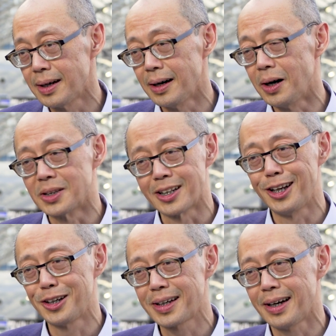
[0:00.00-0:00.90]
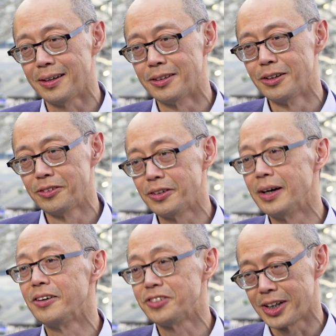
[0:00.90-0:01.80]
on the lookout
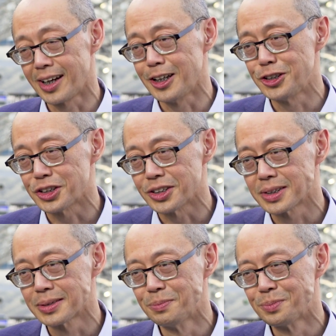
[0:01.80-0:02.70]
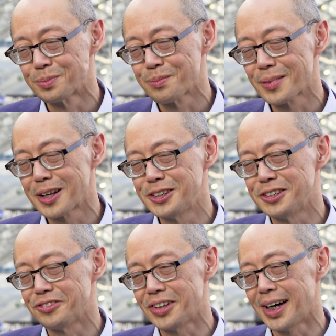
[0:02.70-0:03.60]
for their interests,
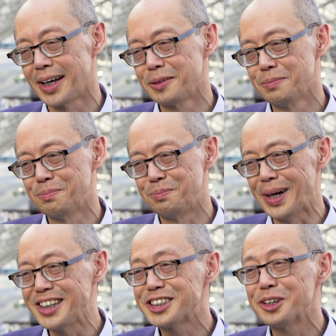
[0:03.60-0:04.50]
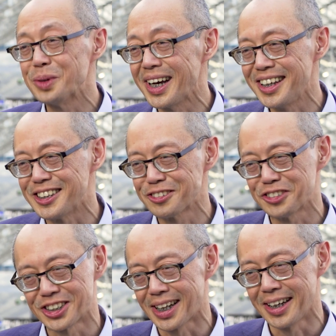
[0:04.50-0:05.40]
to find better ways
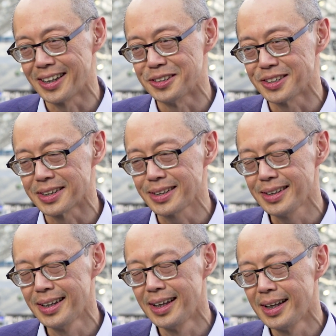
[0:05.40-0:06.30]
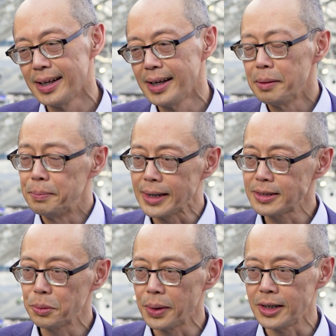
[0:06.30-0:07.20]
for diagnosing,
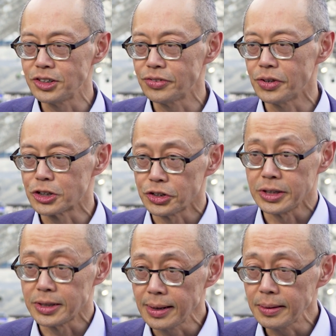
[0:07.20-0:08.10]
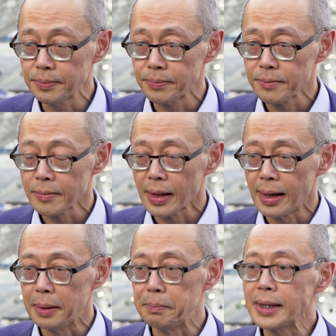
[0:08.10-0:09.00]
better ways for treating,
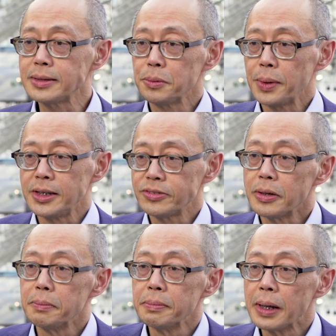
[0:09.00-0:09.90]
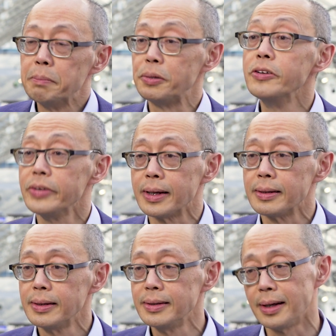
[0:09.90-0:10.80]
and better ways for improving
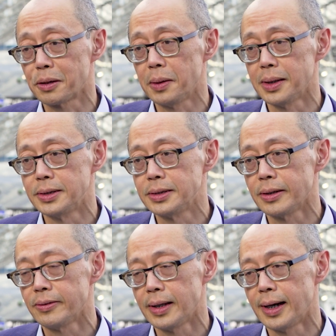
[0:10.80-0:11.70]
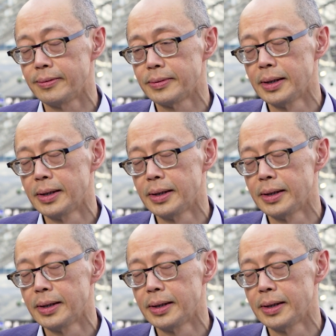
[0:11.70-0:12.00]
their quality of life.